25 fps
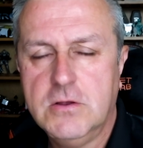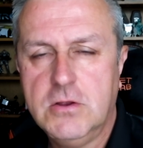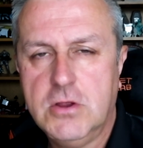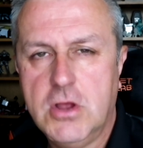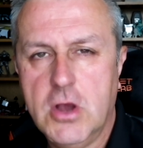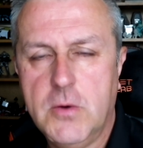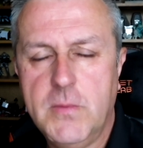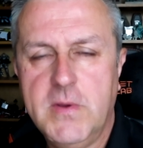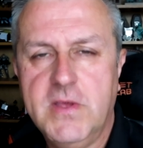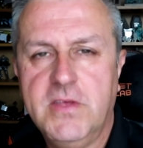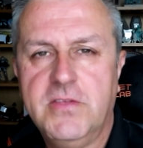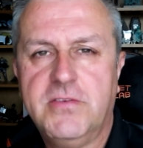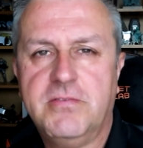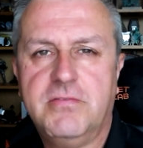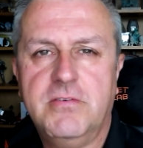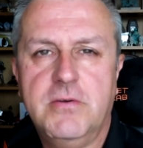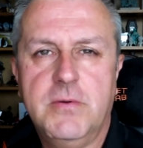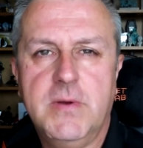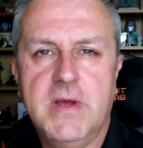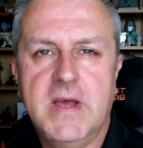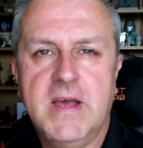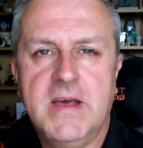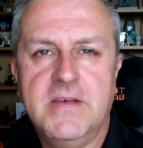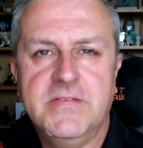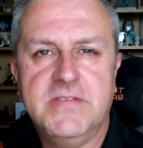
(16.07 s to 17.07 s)
going
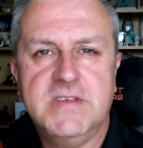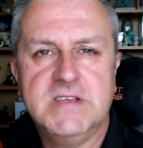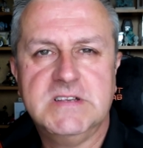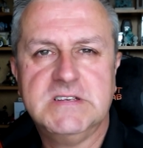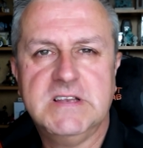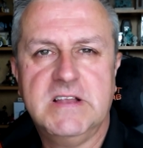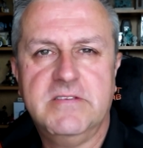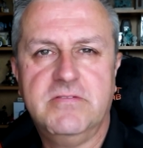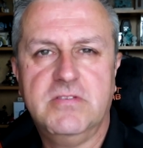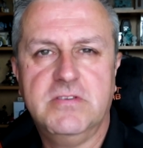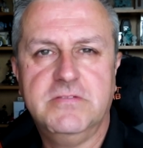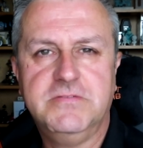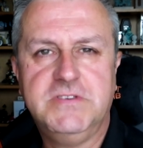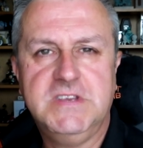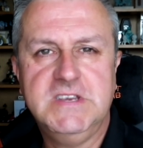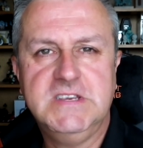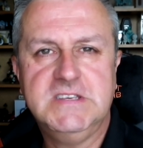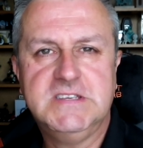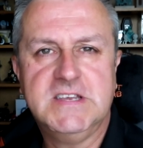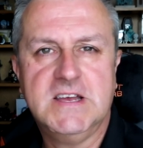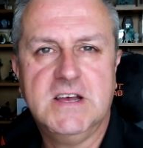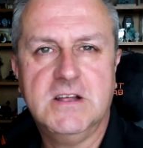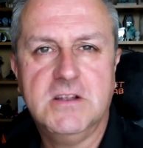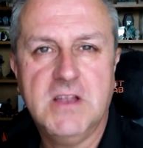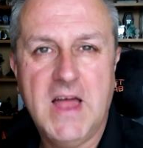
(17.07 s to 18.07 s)
through it at this level of
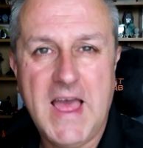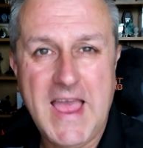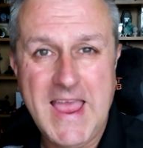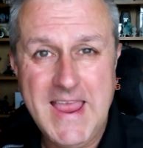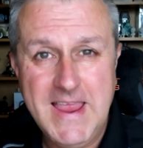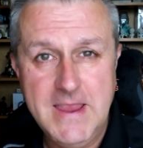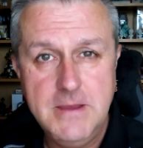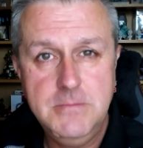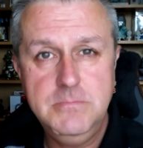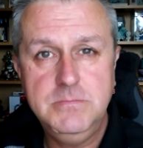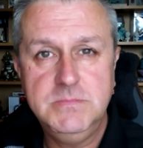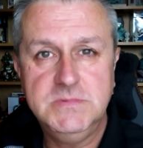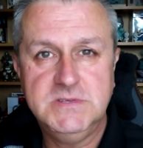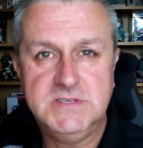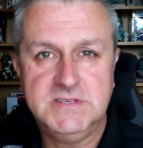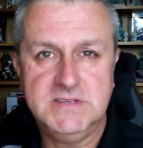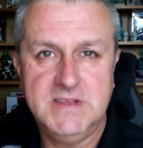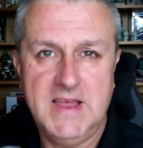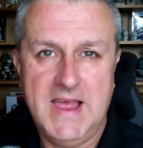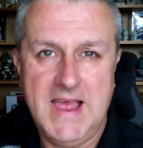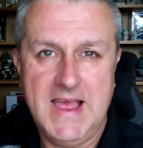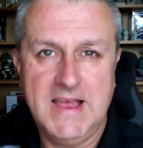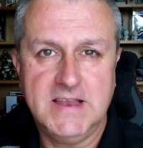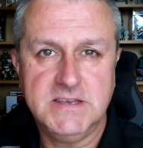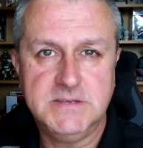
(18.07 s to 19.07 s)
detail aimed
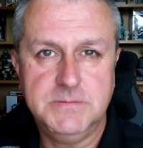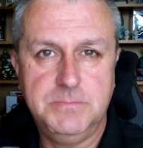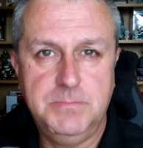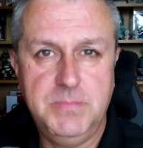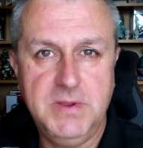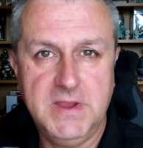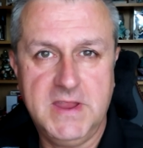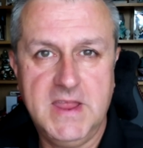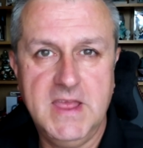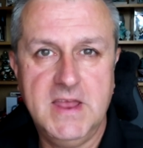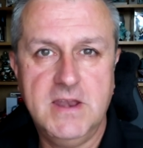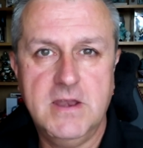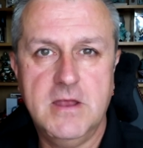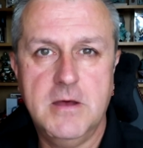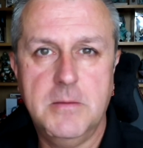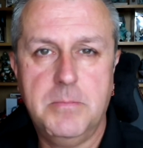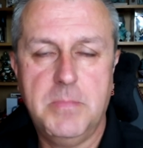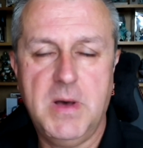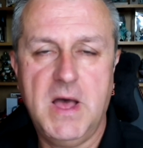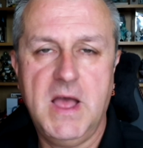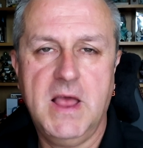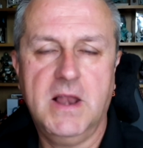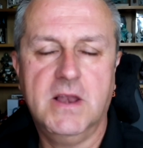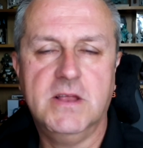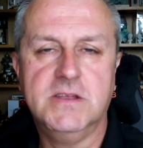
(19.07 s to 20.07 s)
at beginner
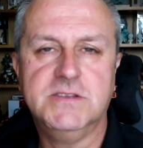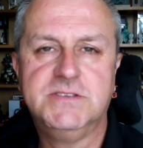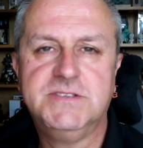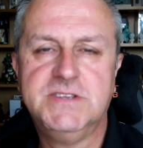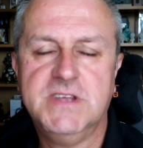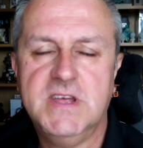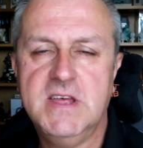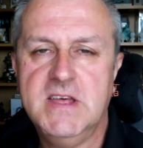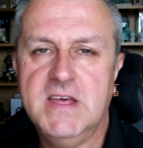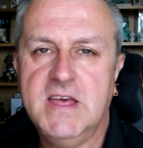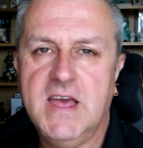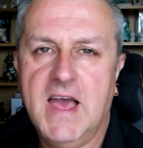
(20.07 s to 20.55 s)
pilots